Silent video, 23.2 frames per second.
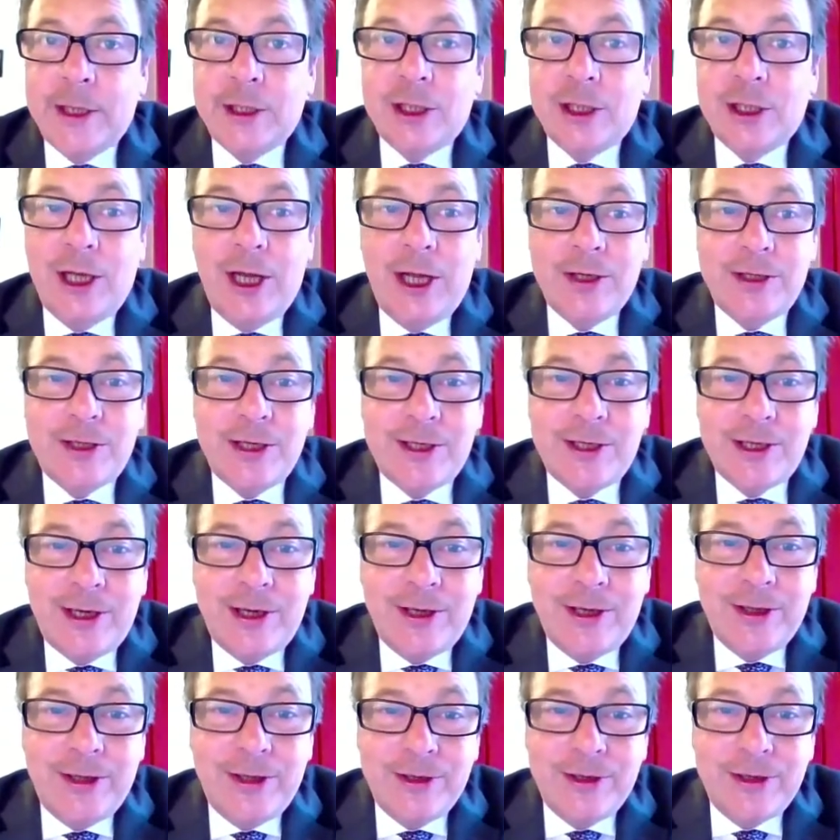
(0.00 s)
potential
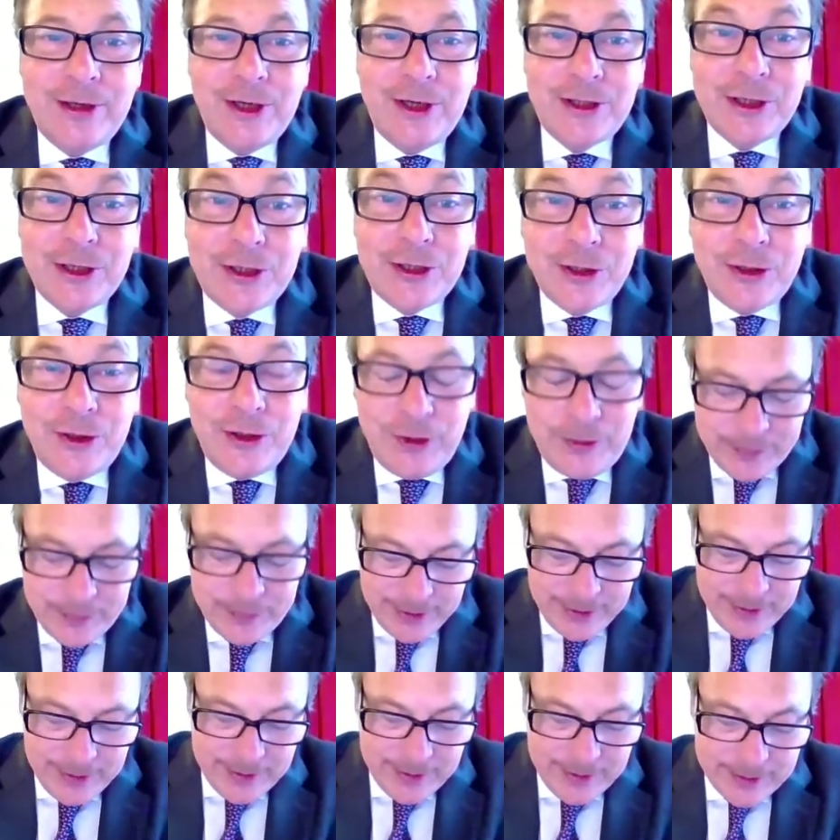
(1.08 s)
answers are that not at
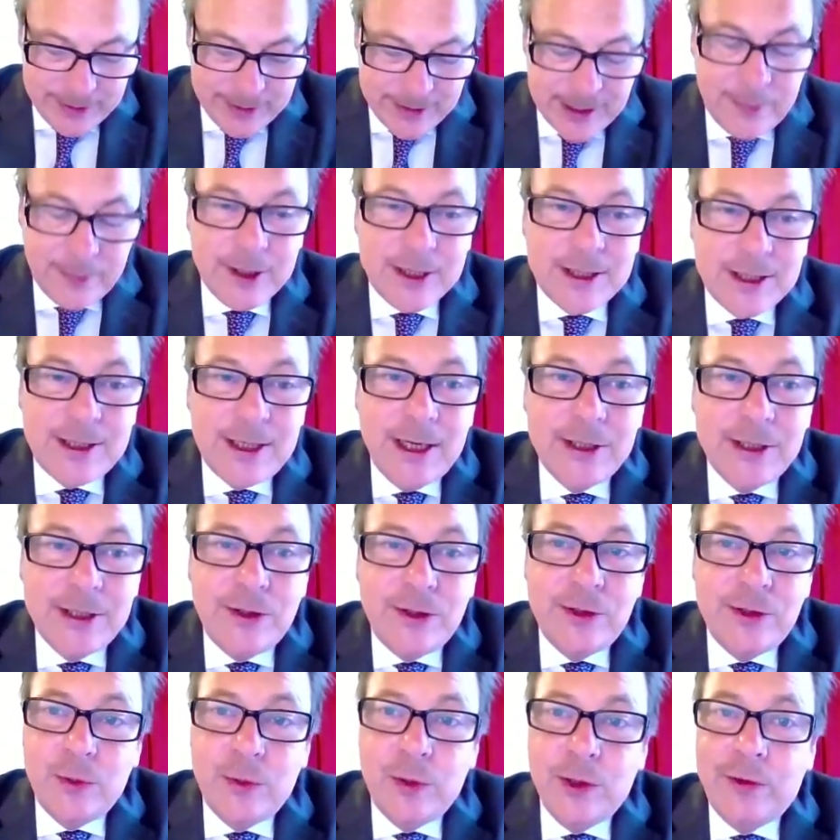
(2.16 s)
all, to some
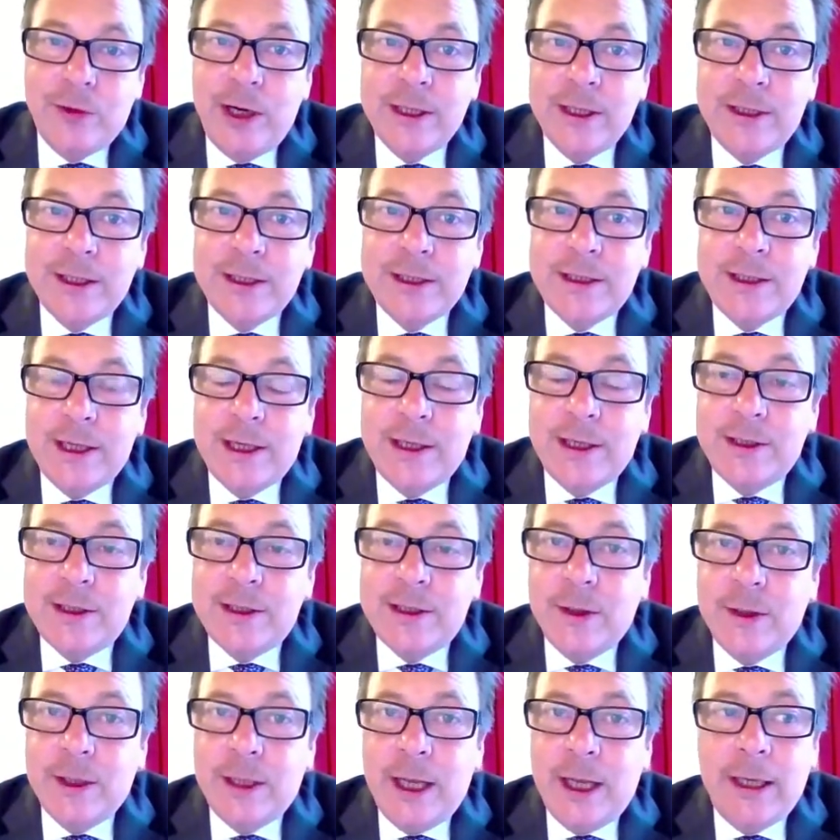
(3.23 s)
extent or to a great
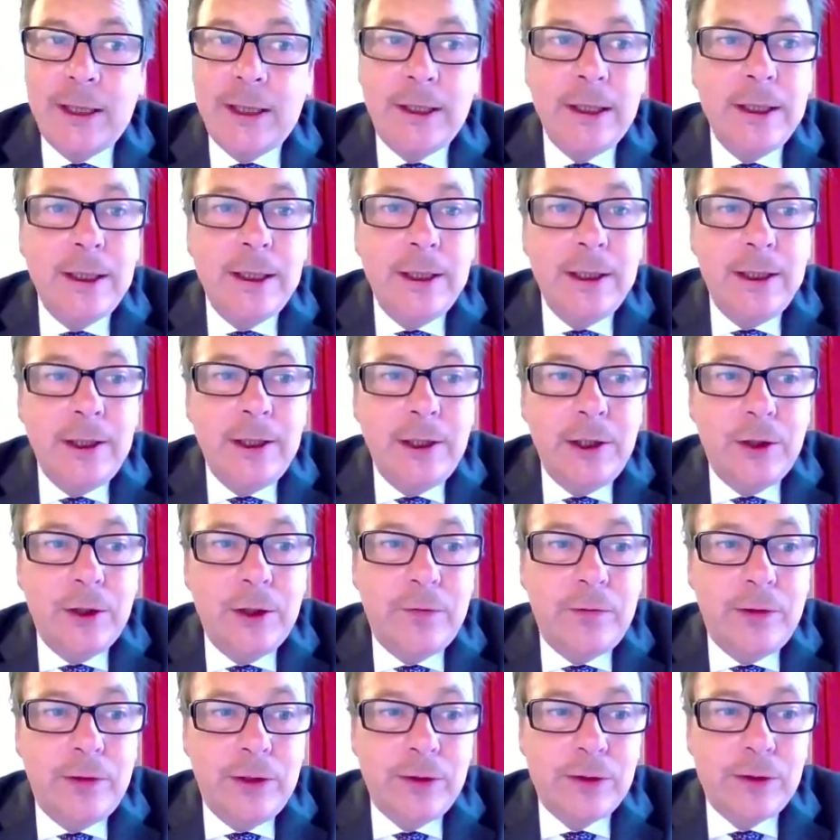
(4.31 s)
extent. So again,
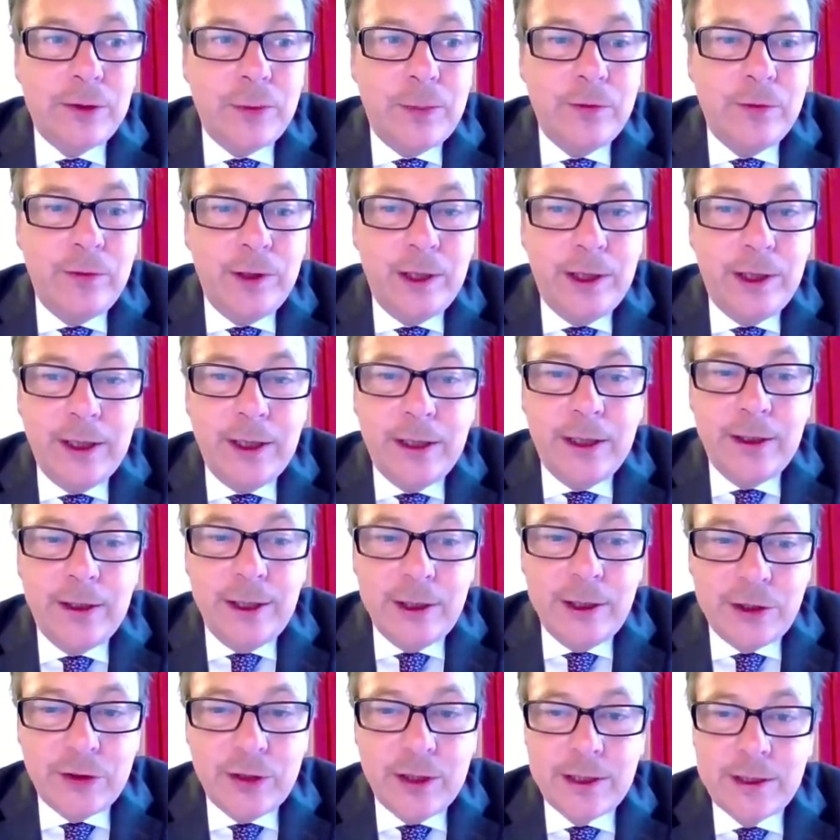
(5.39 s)
your views will be really
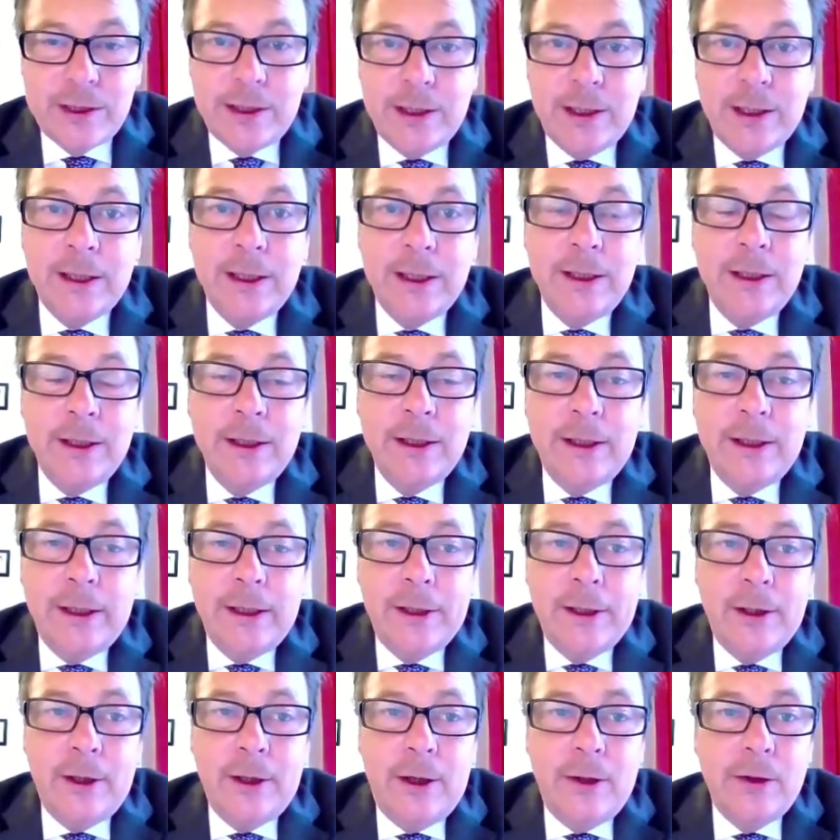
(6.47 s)
interesting
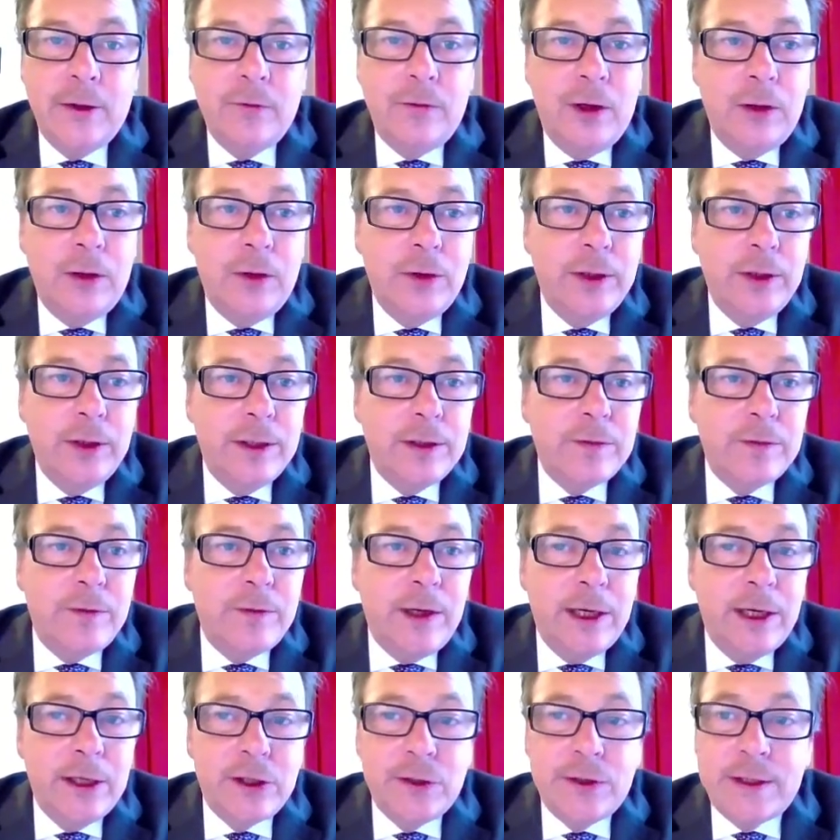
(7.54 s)
on the role
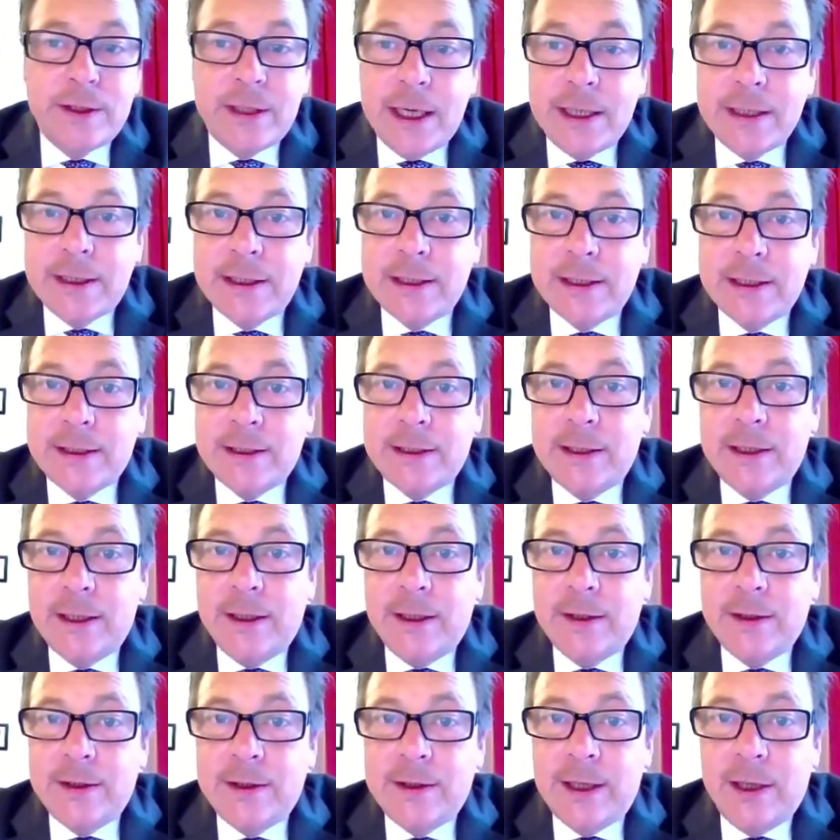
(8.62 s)
that financial centres
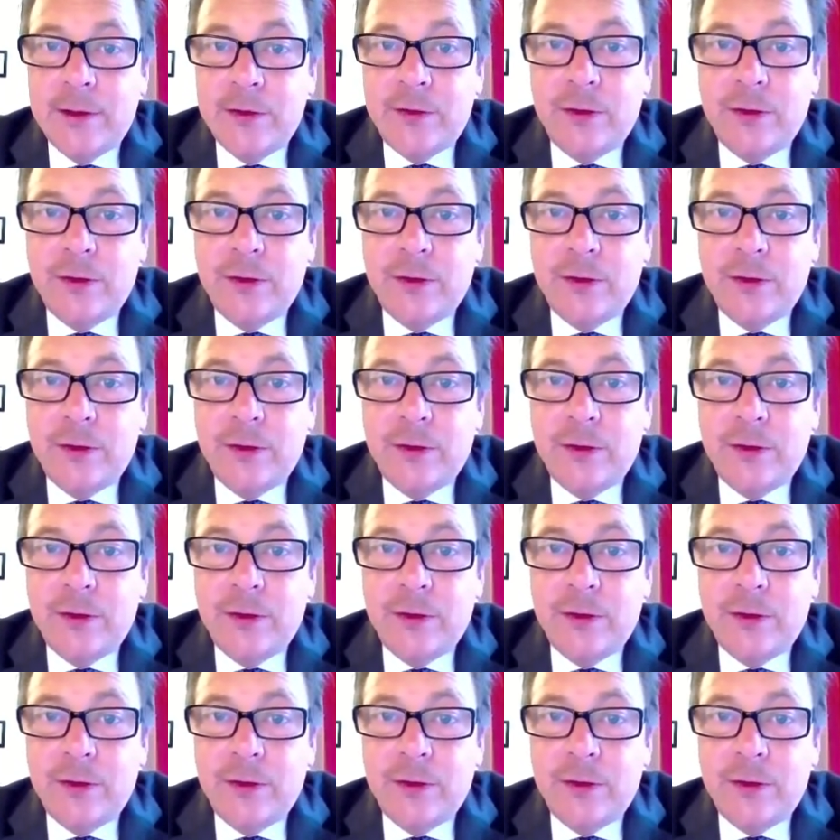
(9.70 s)
and